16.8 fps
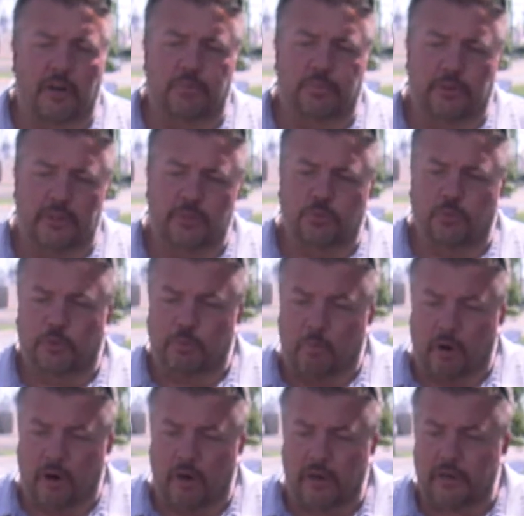pleased with
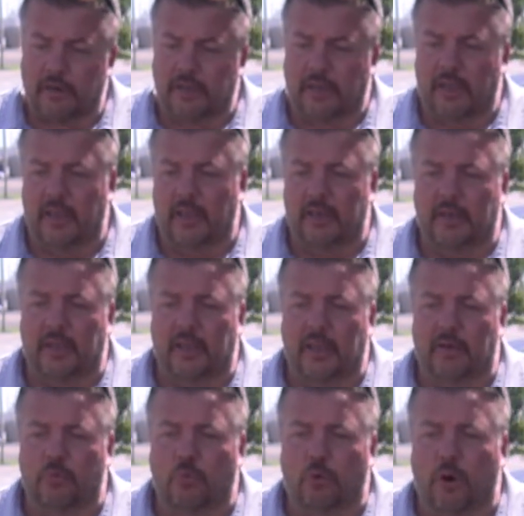Mark
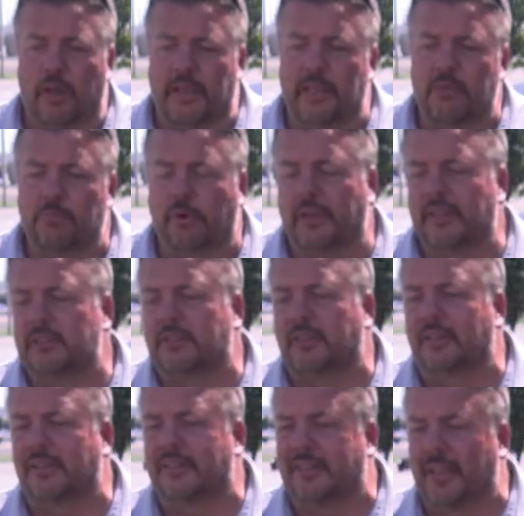and what he brings
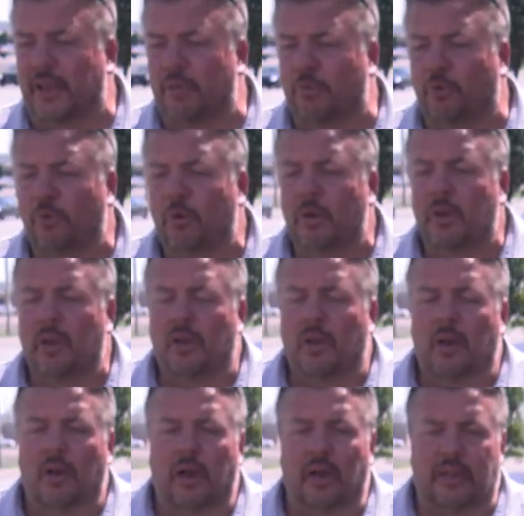to the table.
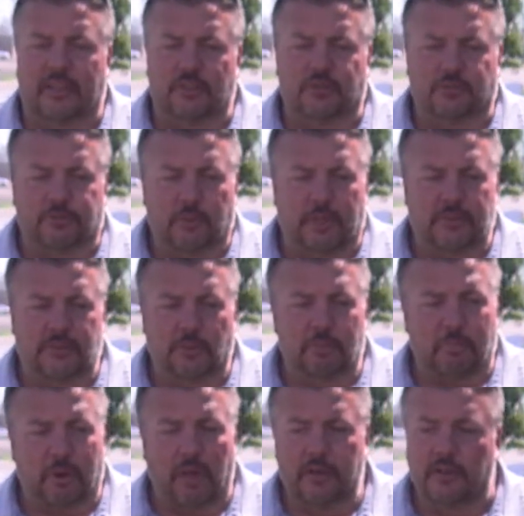He's a
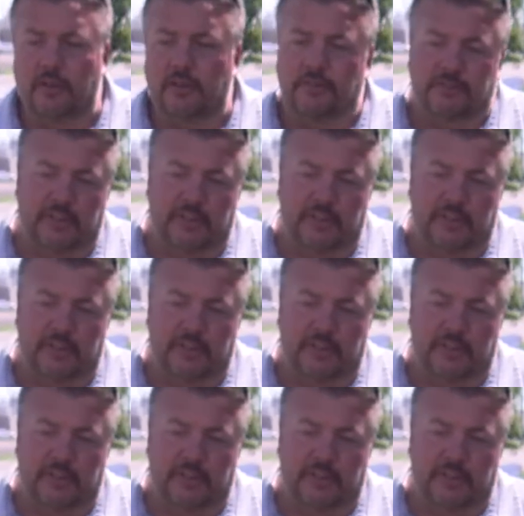bundle of